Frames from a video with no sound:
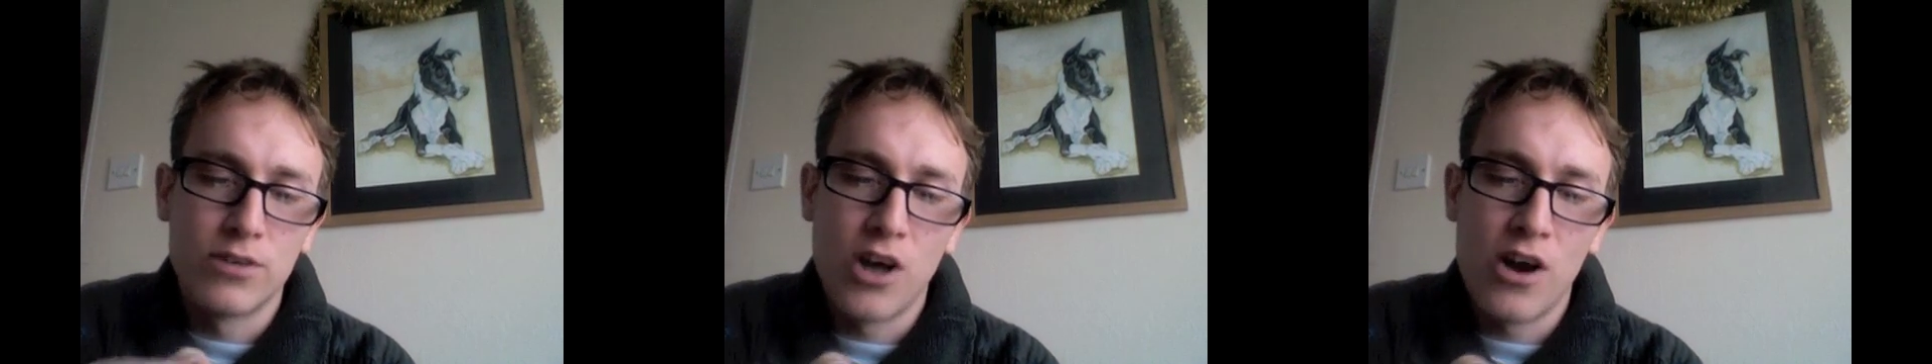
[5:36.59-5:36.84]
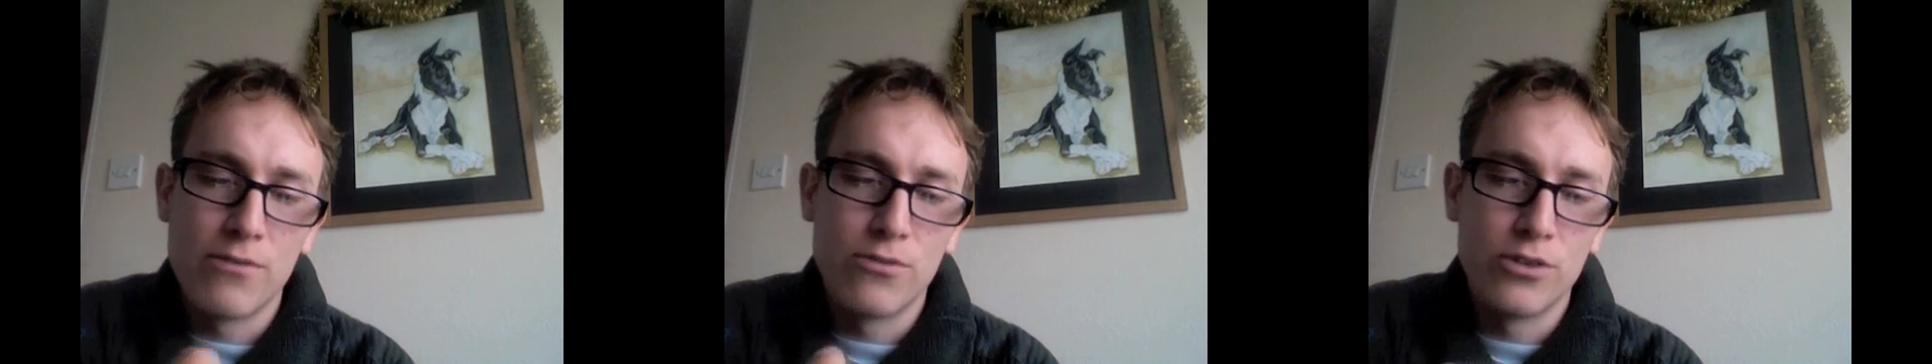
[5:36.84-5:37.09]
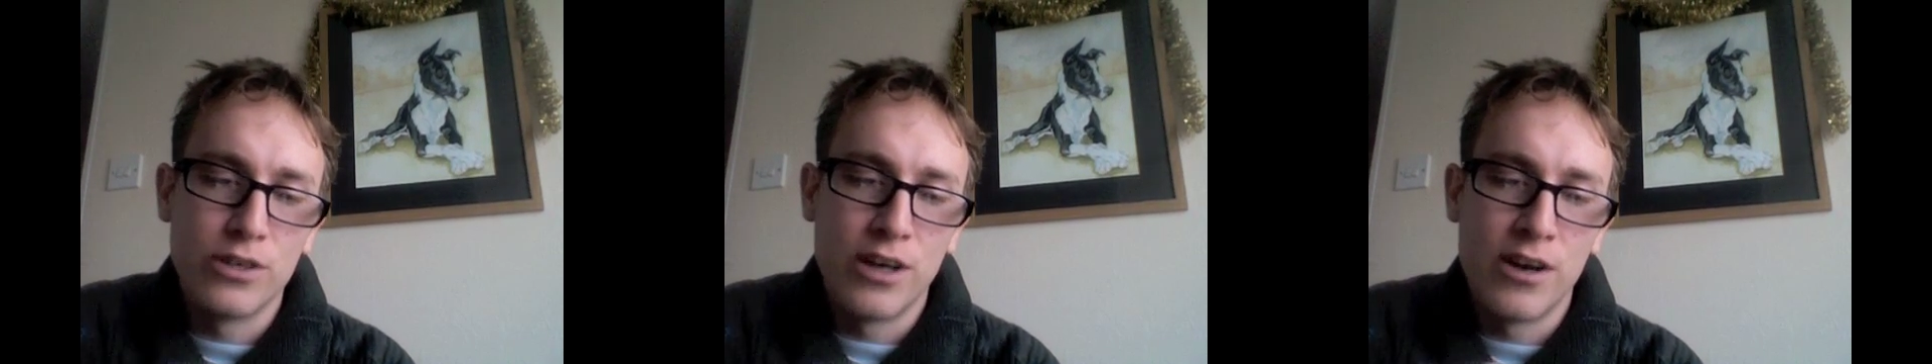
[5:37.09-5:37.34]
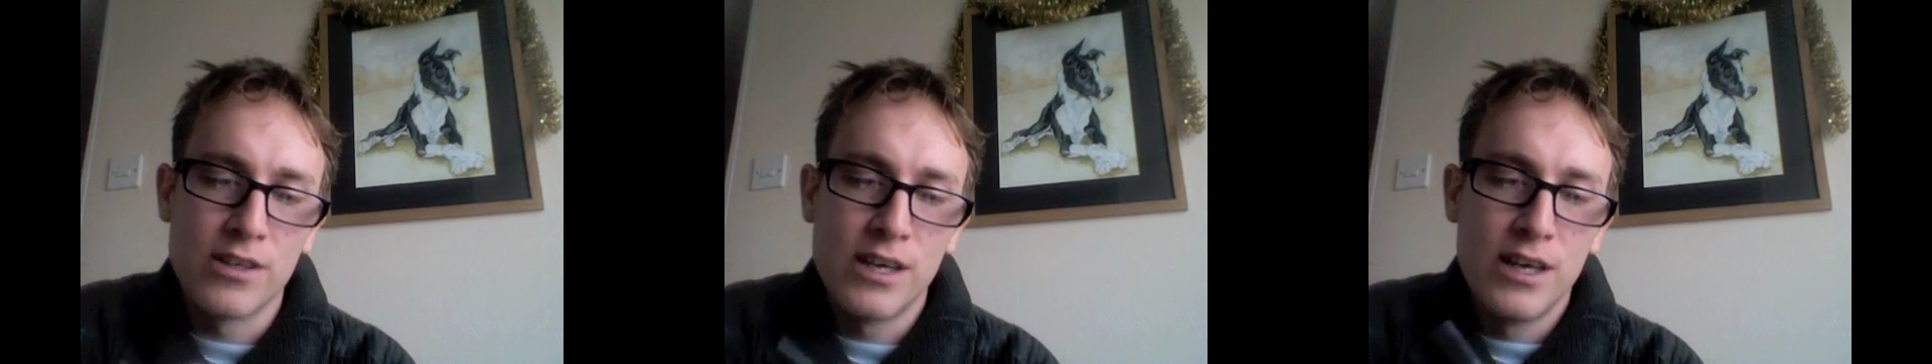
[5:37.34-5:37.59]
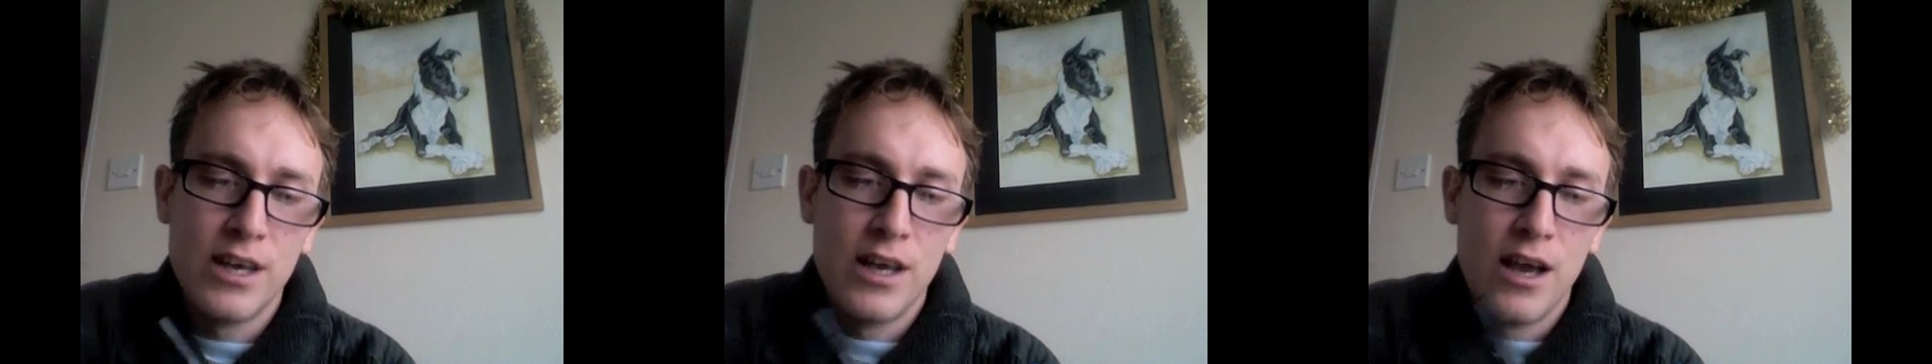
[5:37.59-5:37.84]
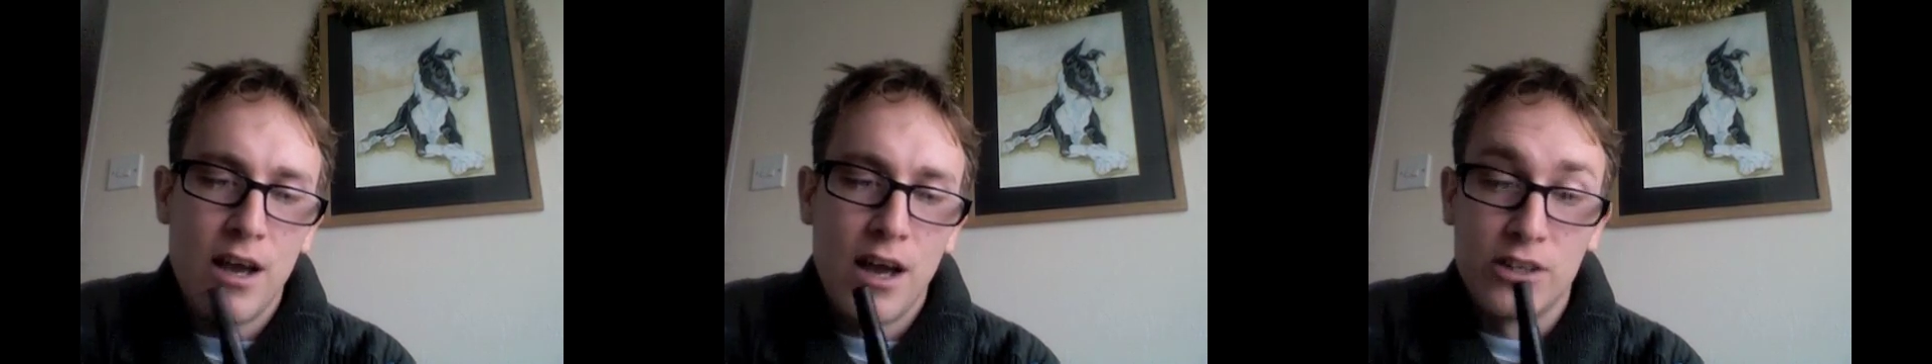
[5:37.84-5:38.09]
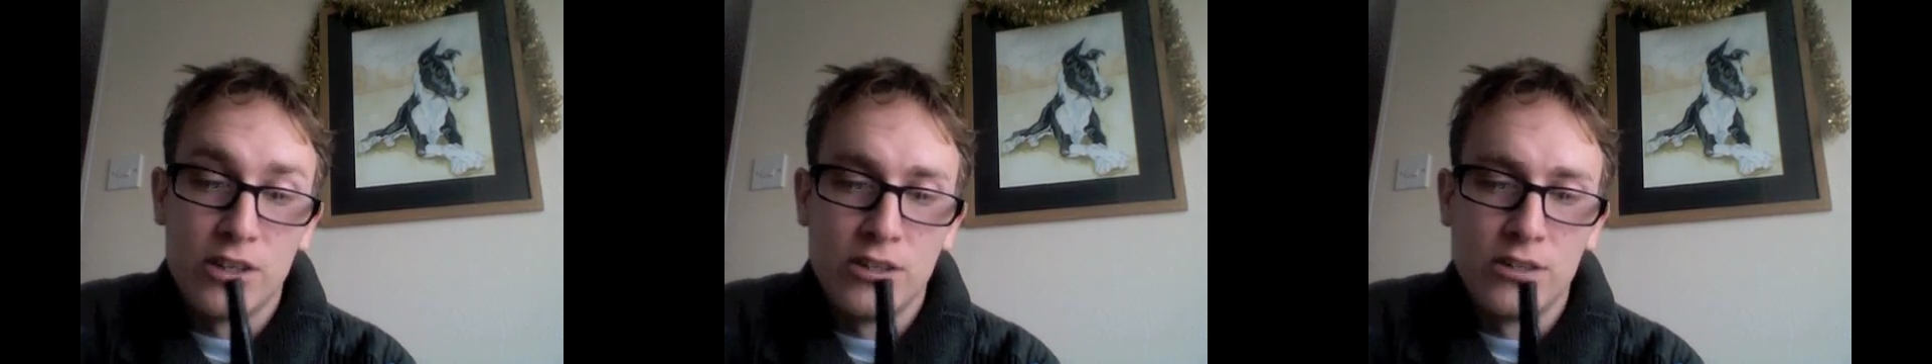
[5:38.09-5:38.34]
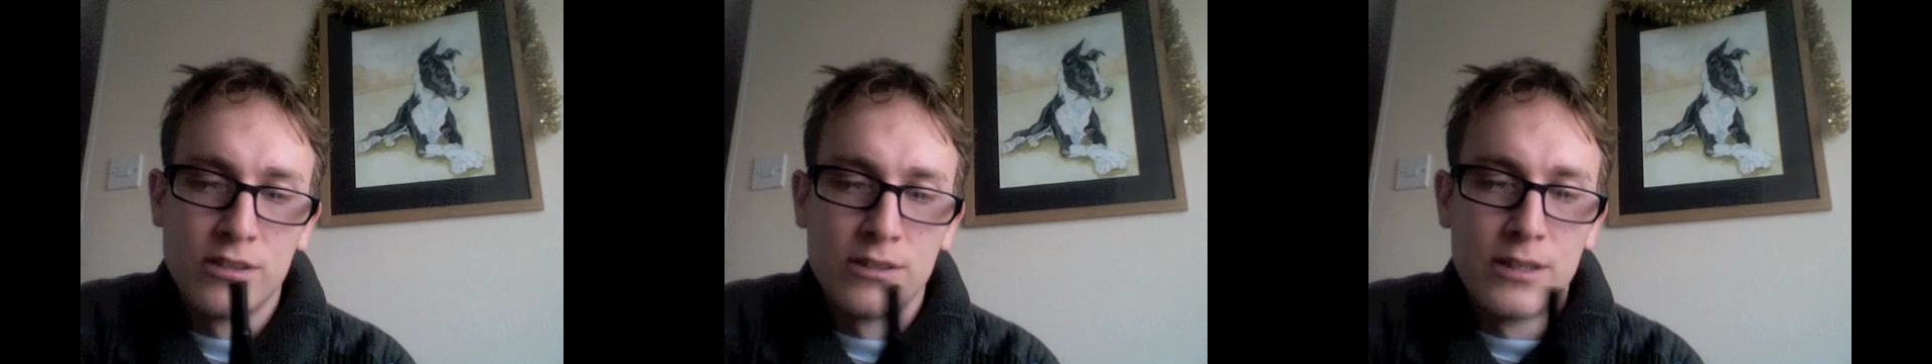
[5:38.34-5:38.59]
guide for you guys and
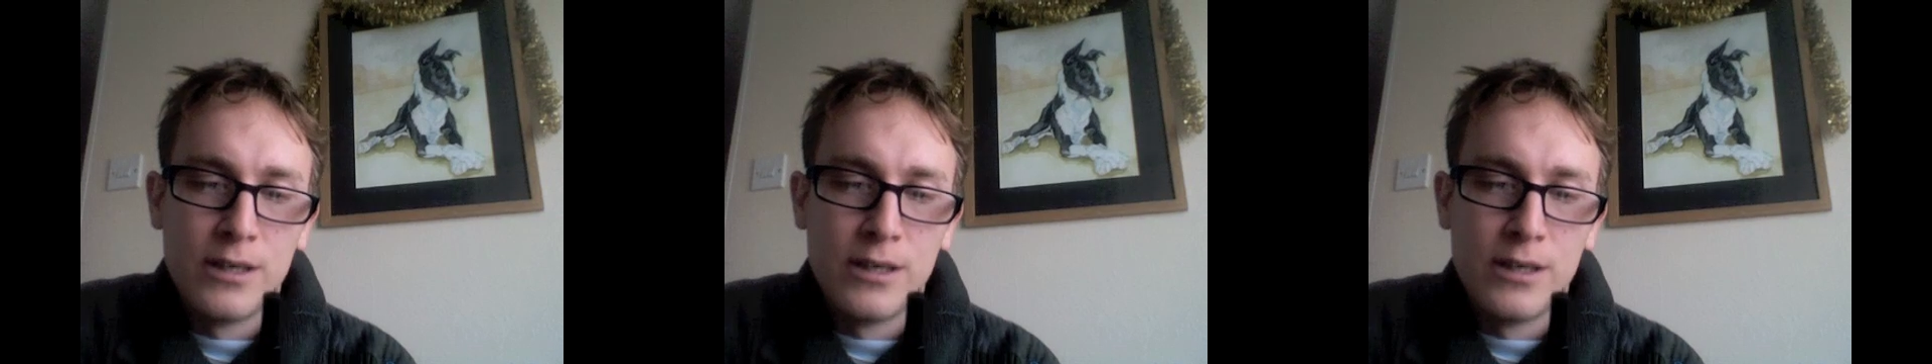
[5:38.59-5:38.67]
girls.